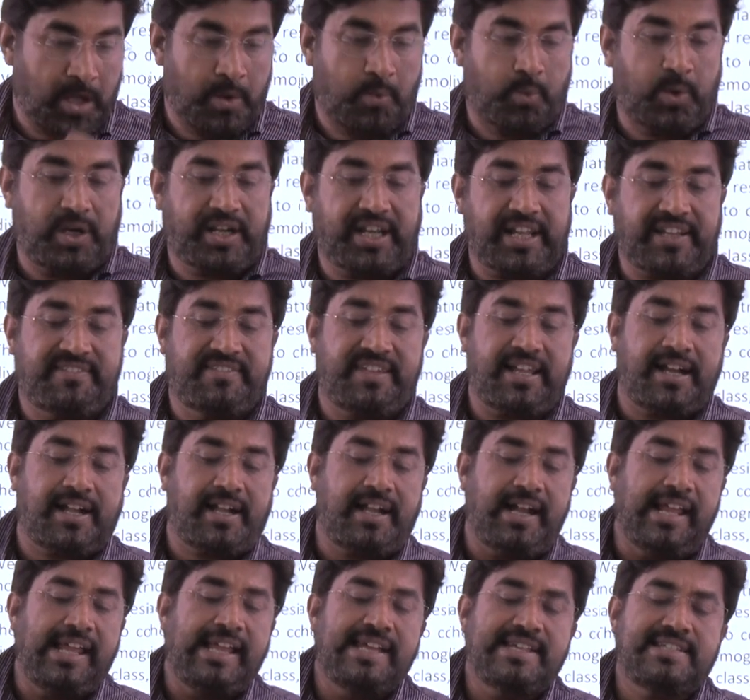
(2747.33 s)
What
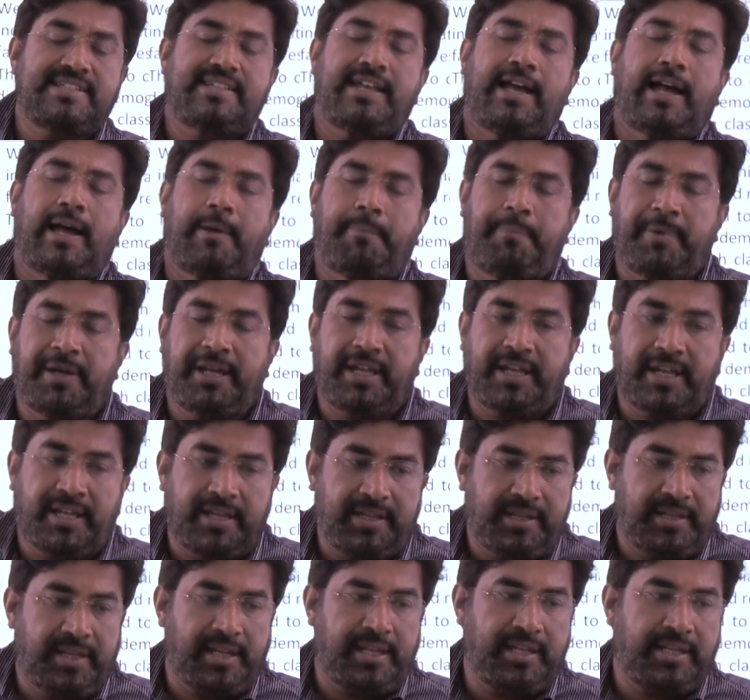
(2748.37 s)
exactly is happening
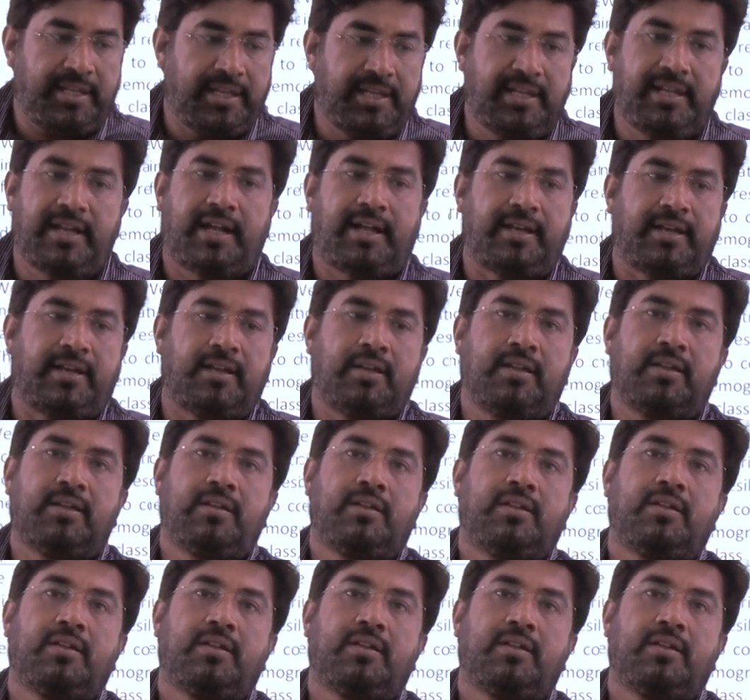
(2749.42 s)
in the Iran?